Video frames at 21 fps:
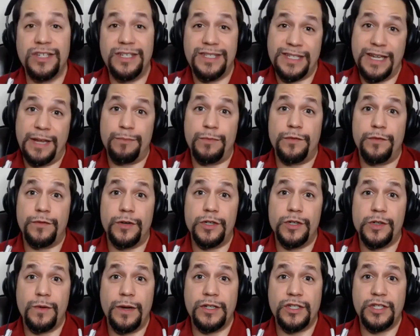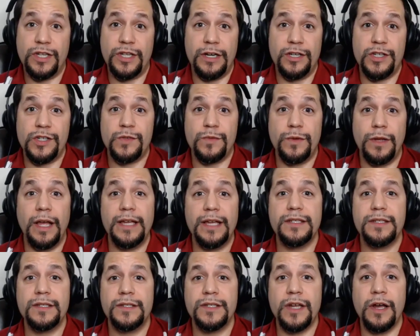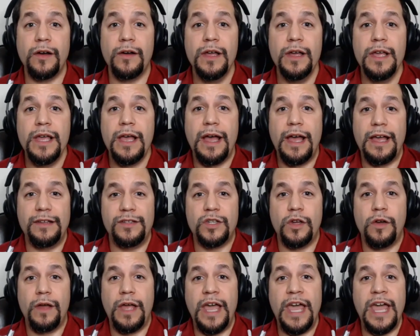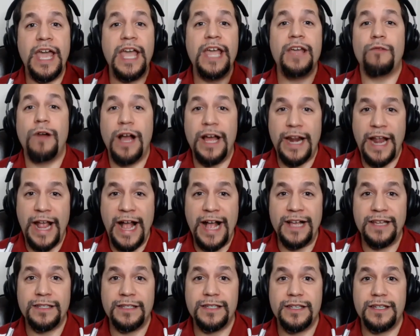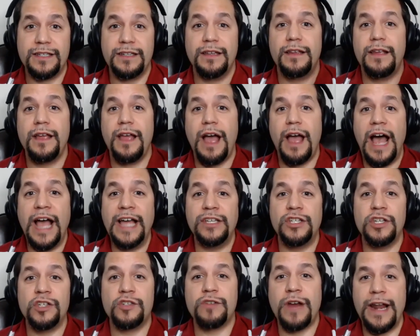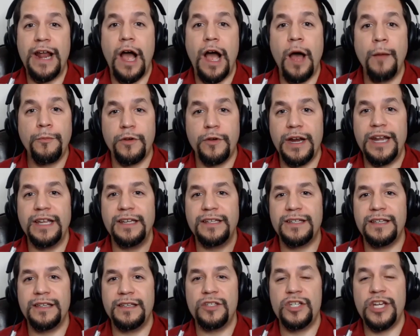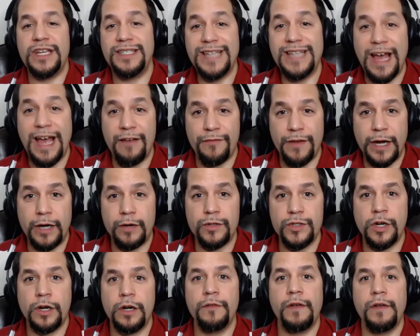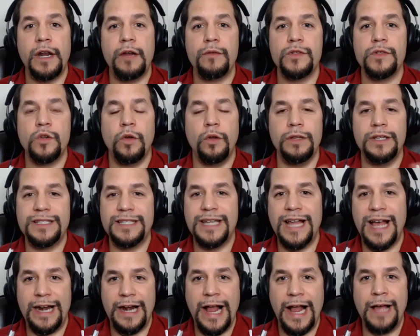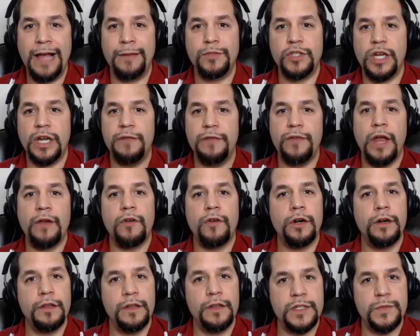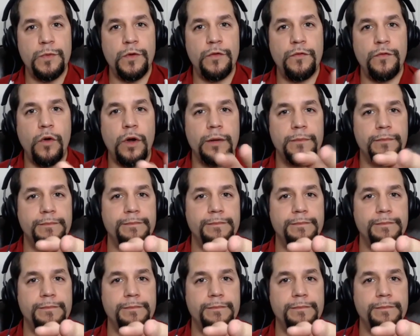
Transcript: skipped the first question. I just realized. So, so Ron asked, I just tried upgrading to the Chase Sapphire Reserve and I was told it's not an option. Have you ever heard of this before?